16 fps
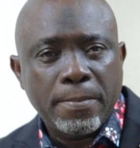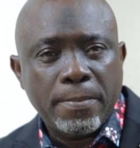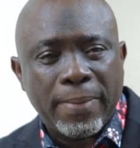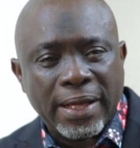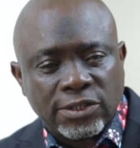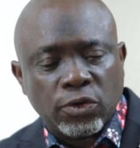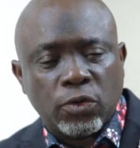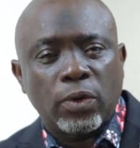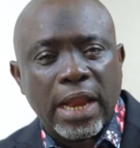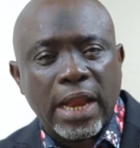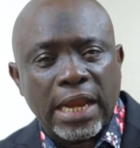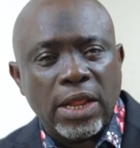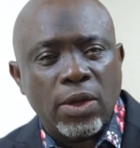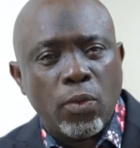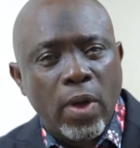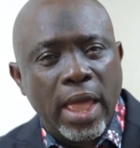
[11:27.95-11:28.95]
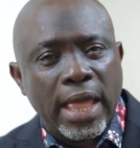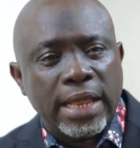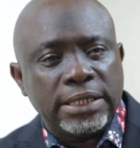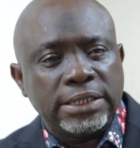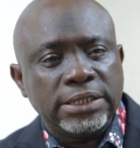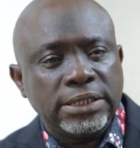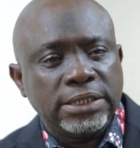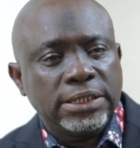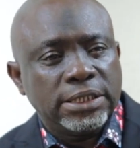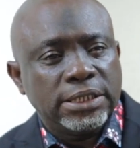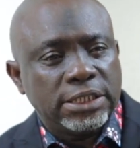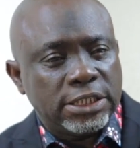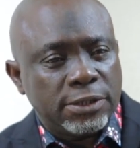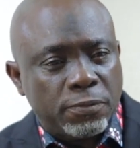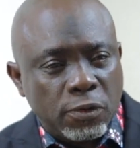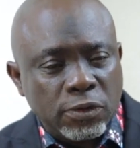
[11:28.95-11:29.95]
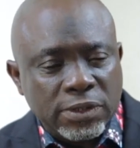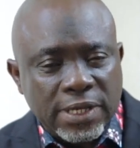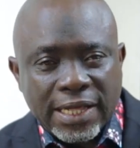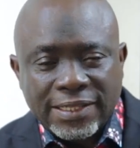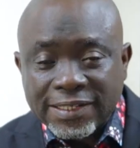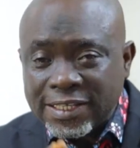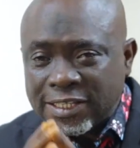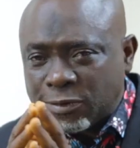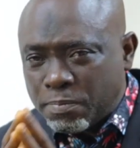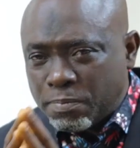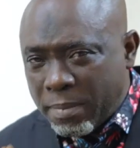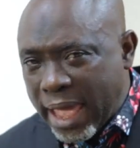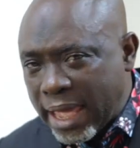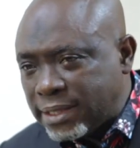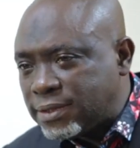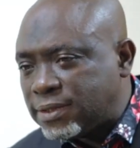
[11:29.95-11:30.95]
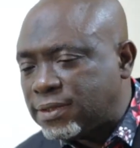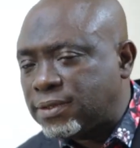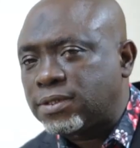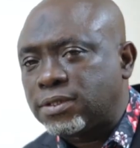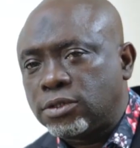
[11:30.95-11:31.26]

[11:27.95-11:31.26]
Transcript: particularly when the project is meant